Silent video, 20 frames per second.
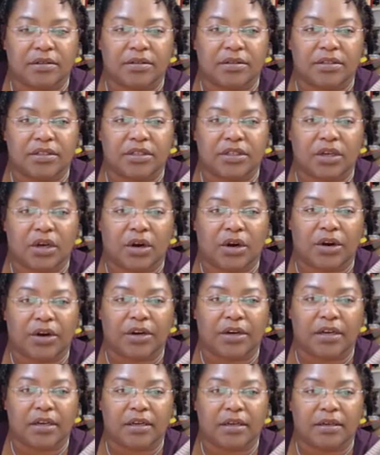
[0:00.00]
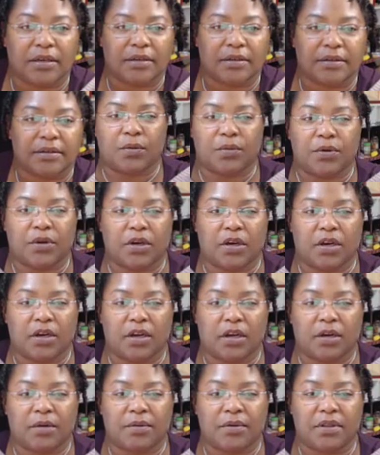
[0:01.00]
unstarred. So we're going
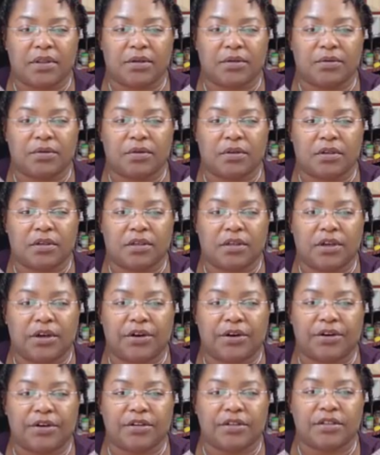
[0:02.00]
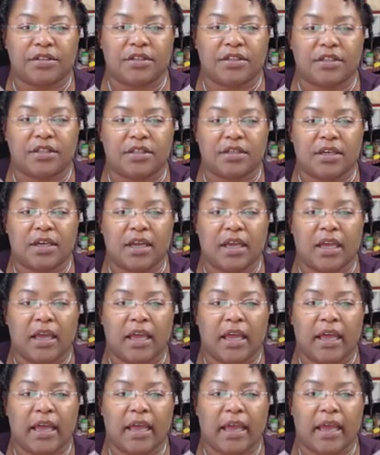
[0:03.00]
to go with Google Alert.
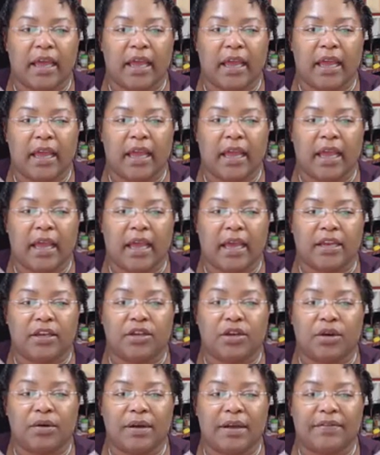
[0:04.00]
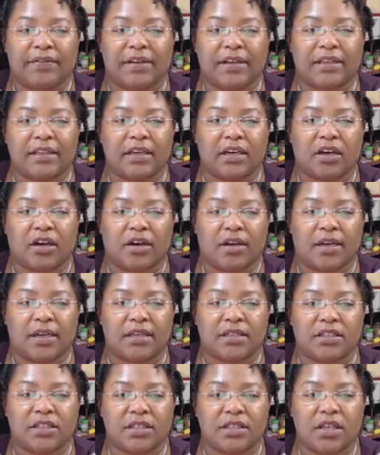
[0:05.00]
And you don't have to click on
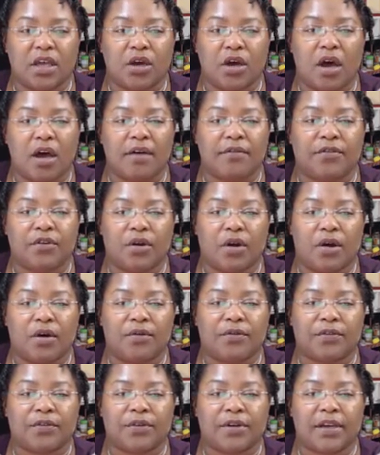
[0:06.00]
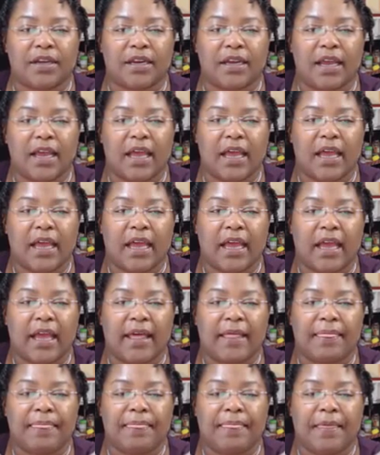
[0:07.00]
it, just hover over it.
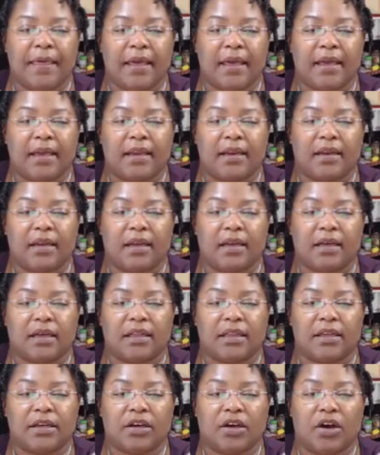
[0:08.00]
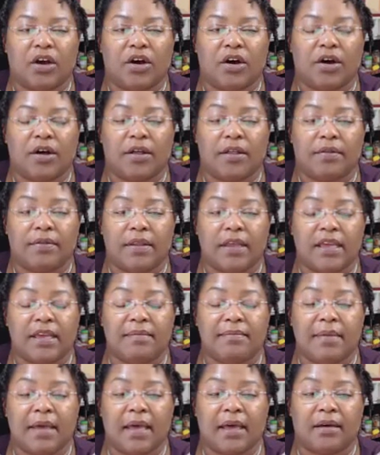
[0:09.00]
And then click on
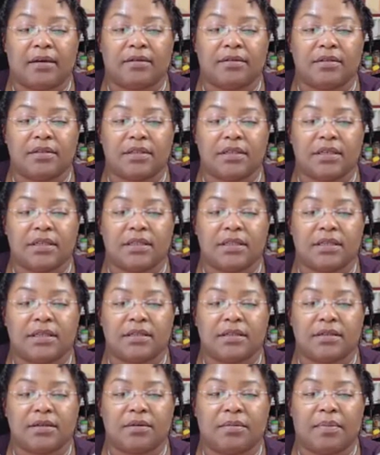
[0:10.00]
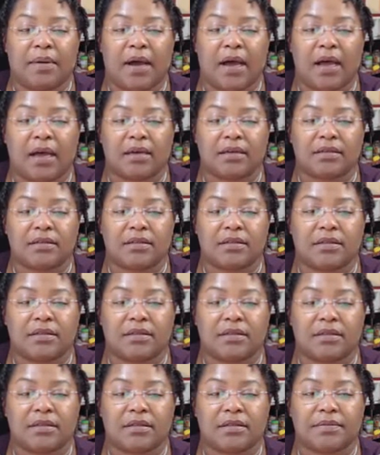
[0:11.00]
emails in this little
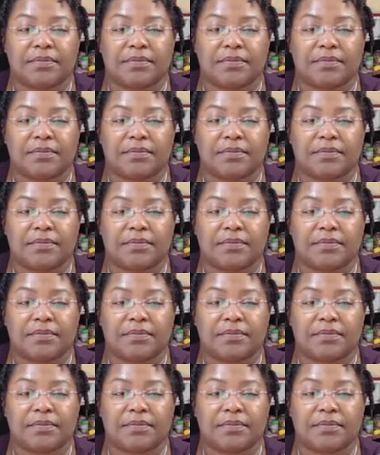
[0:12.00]
box